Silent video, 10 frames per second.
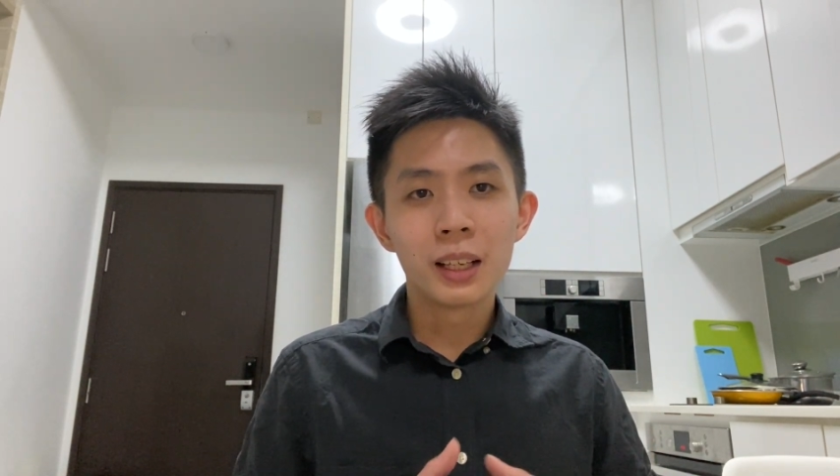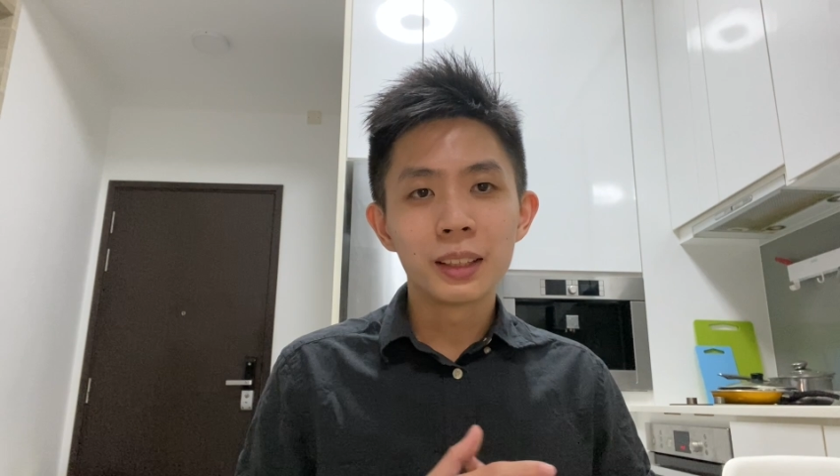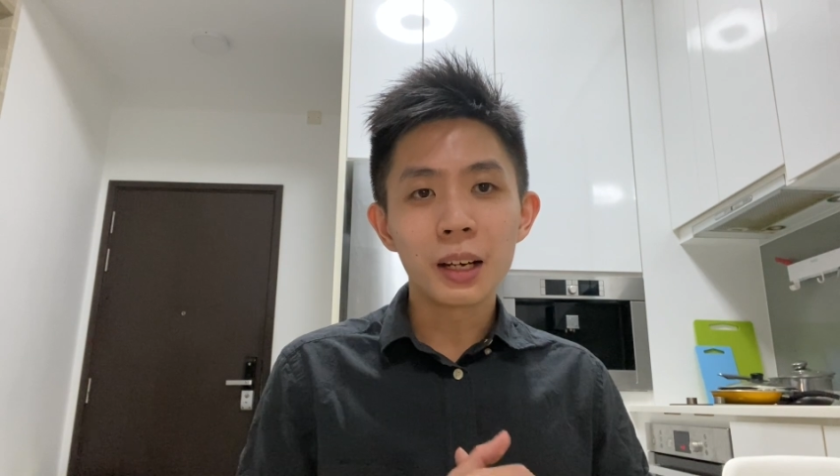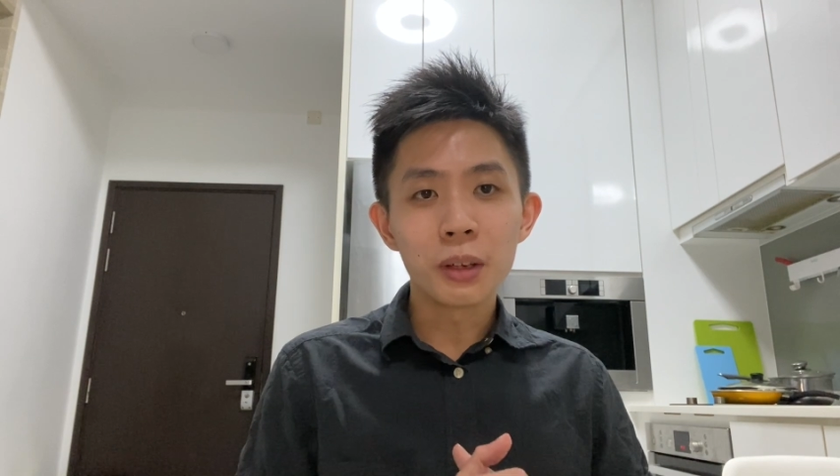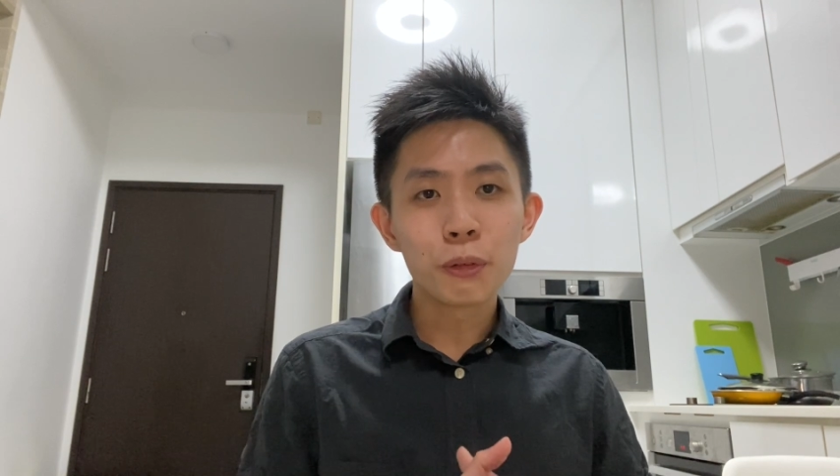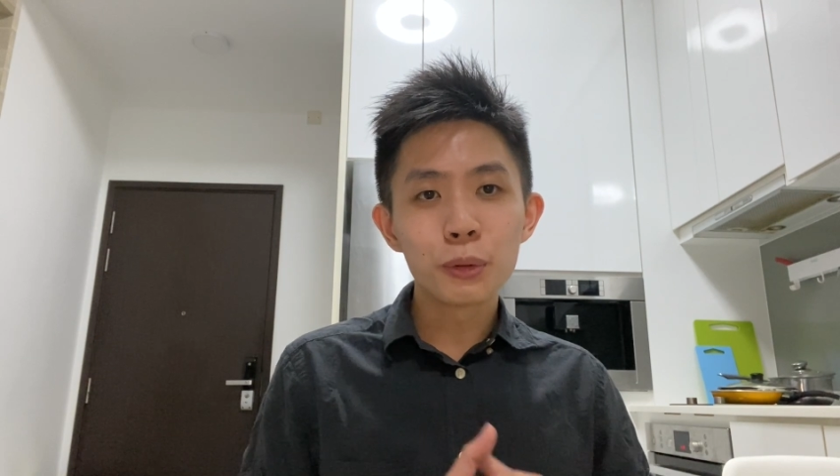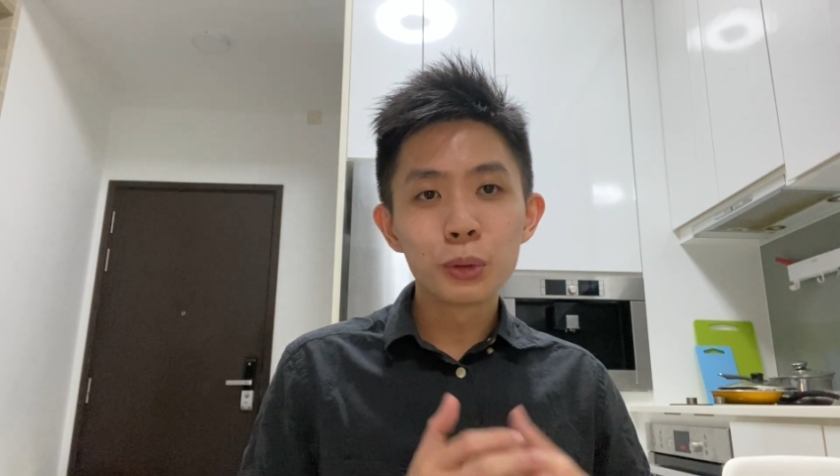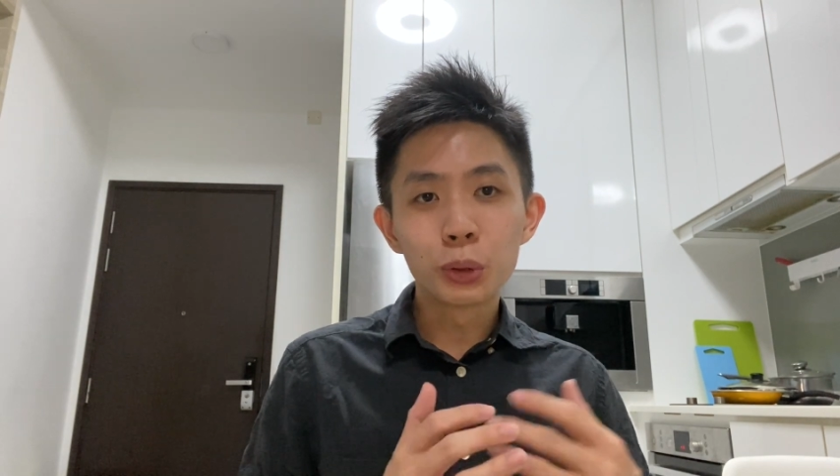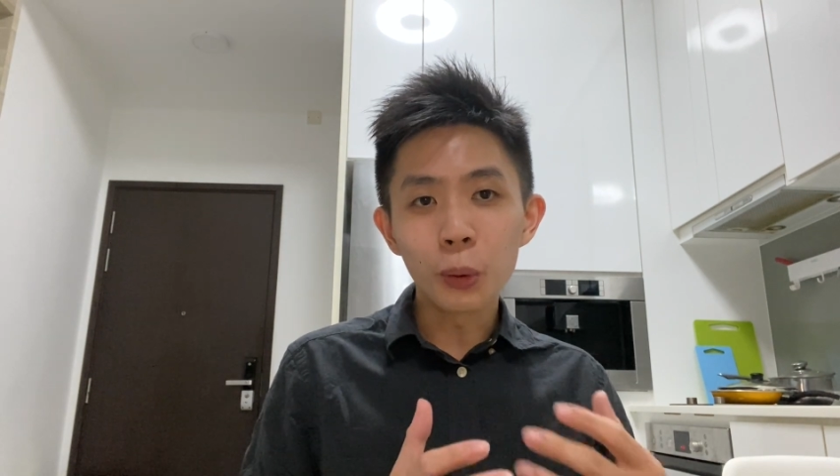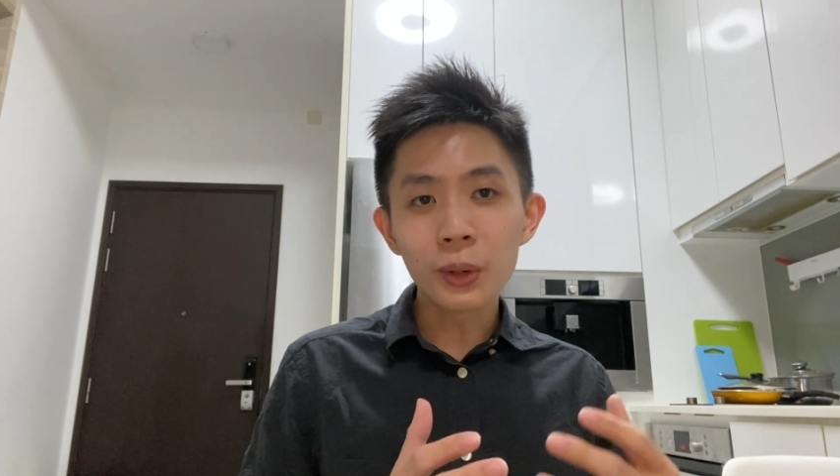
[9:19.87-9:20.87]
Now, if you
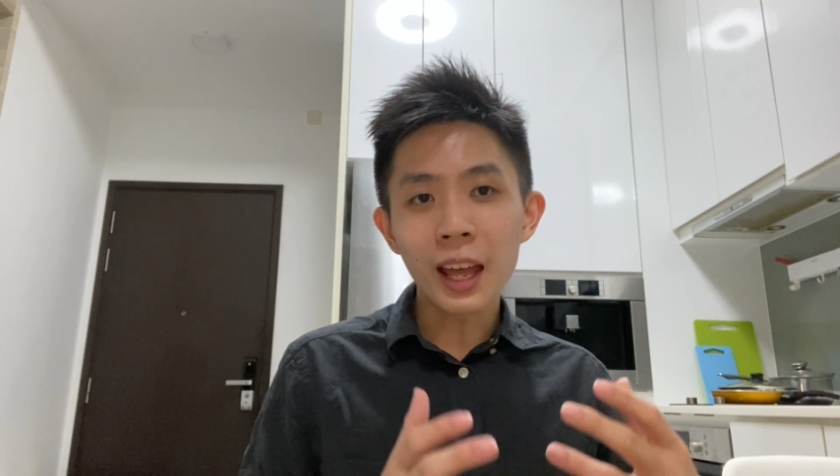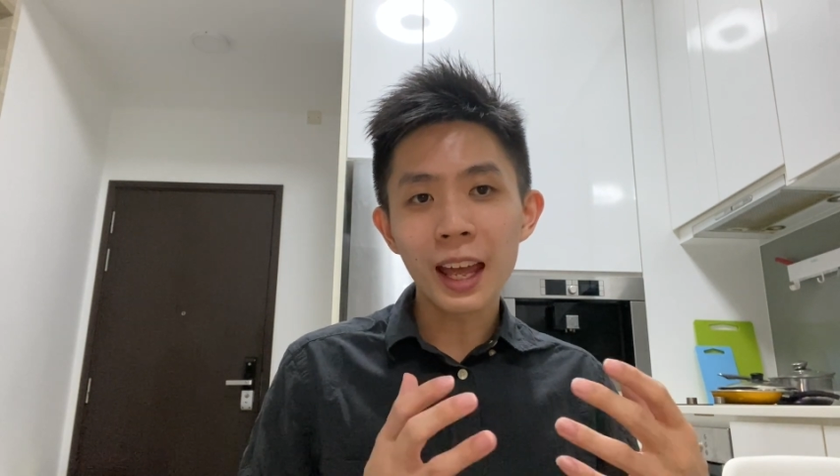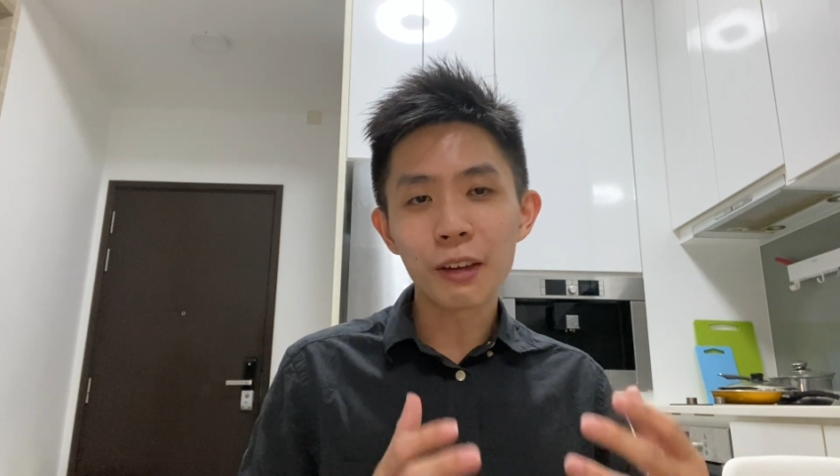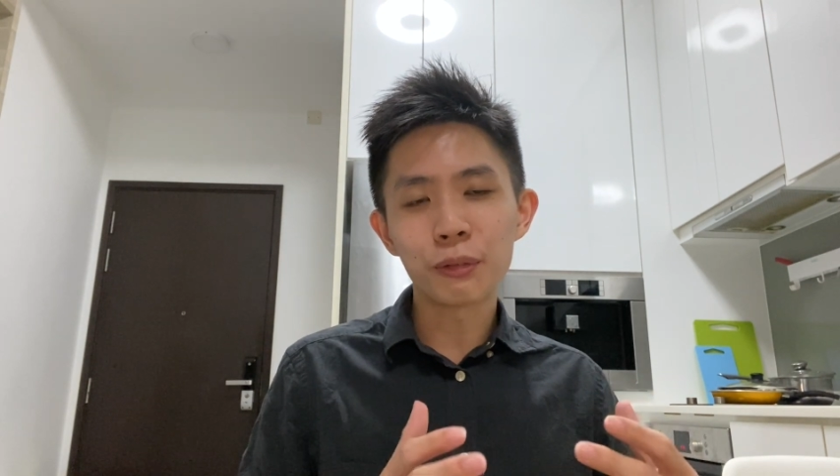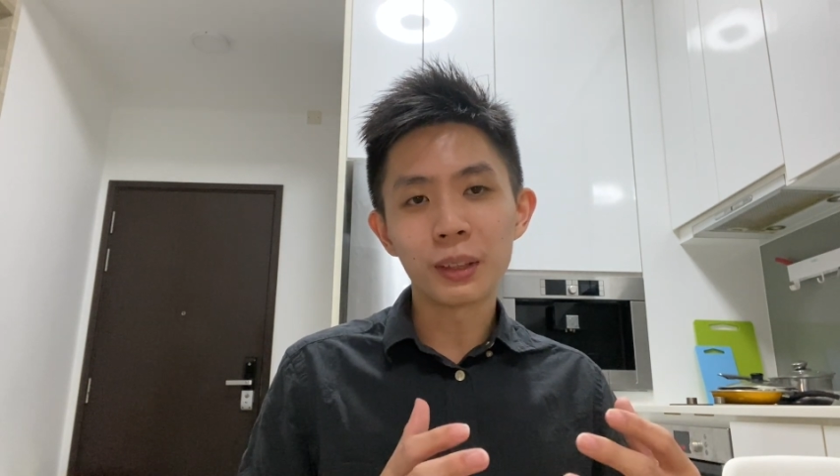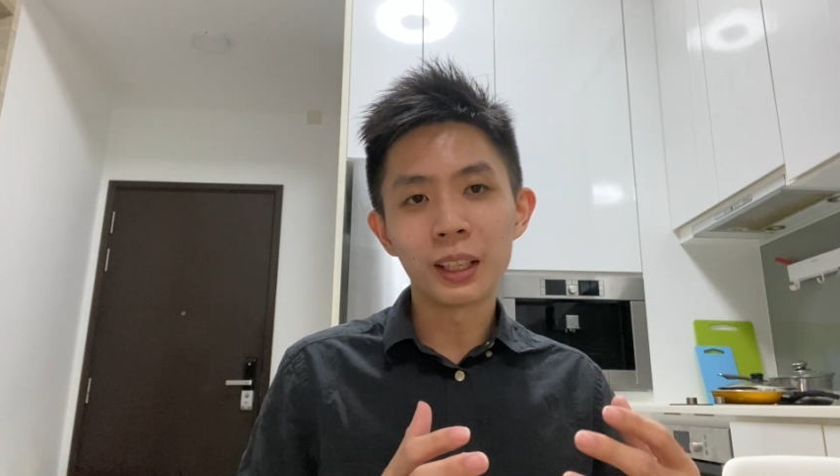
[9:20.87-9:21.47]
don't have